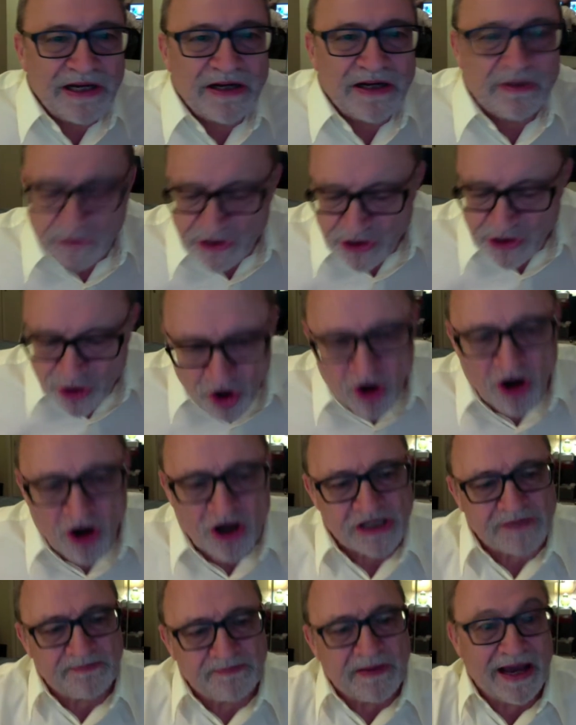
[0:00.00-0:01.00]
it was
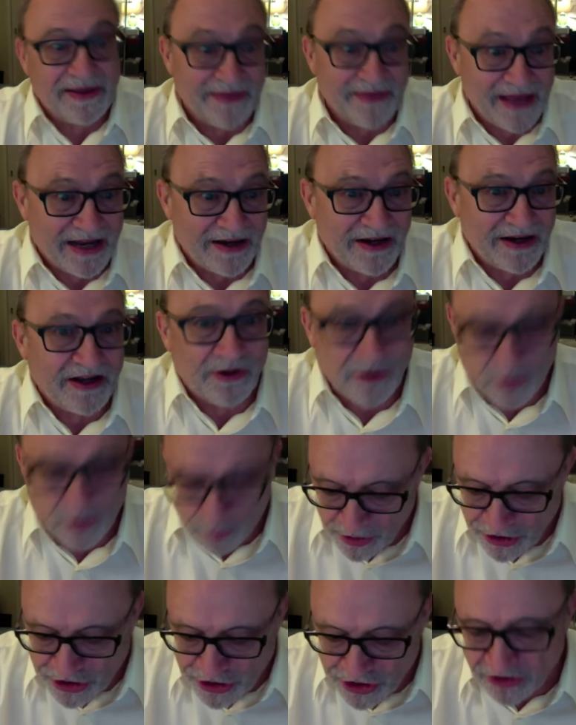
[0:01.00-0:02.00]
caused by that
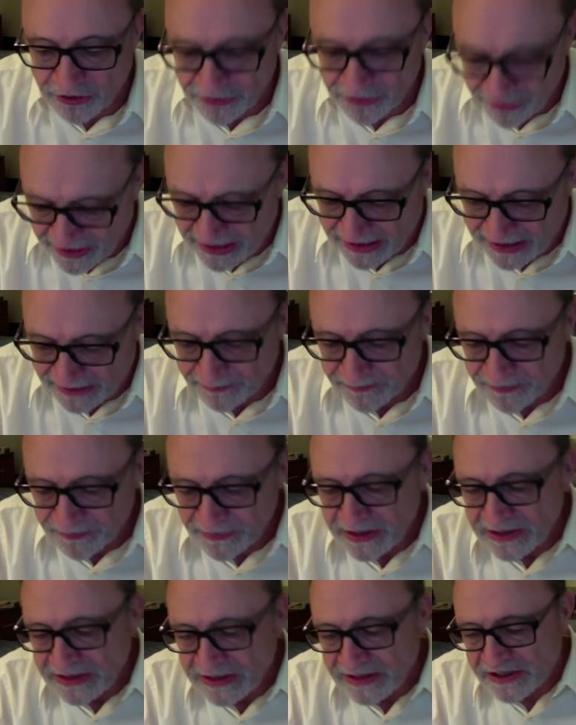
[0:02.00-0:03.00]
original thing.
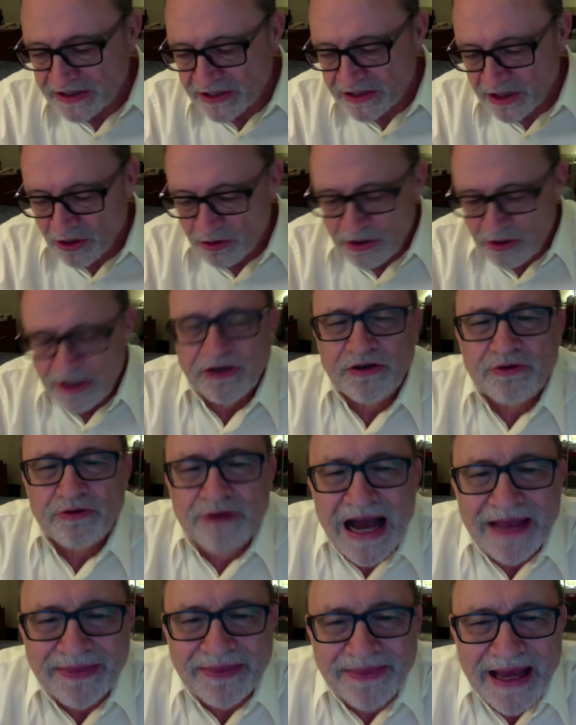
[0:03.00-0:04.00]
So you
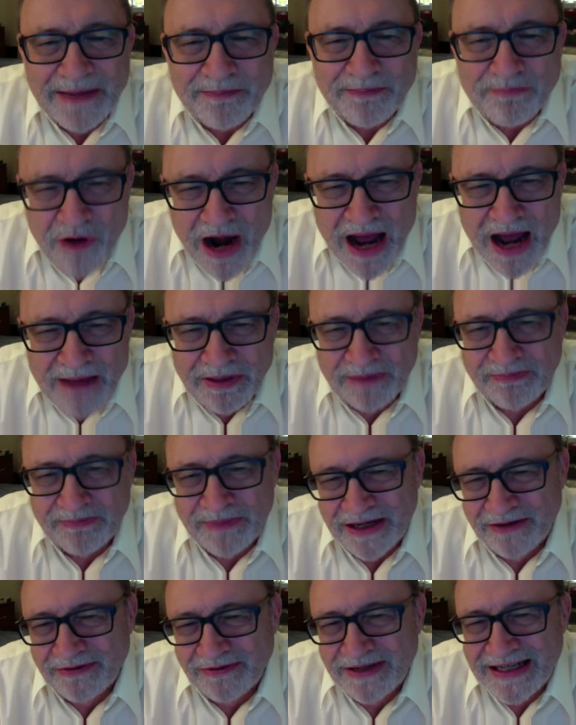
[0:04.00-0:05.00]
got that problem
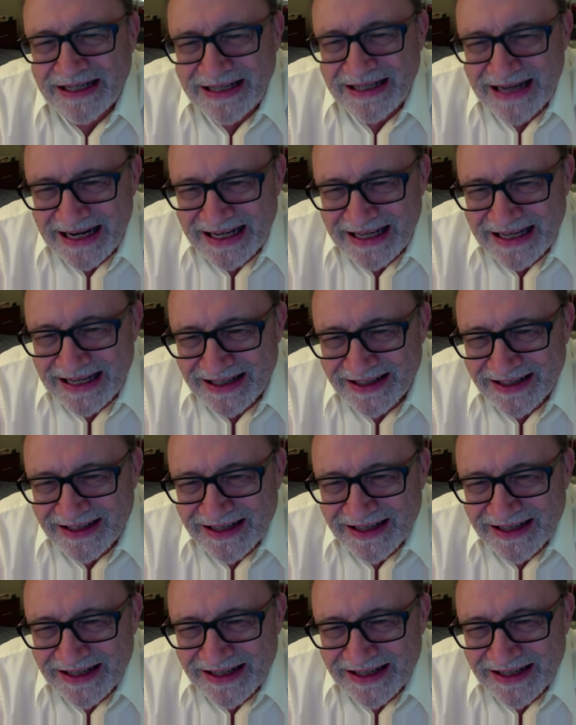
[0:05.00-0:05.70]
here in Connecticut.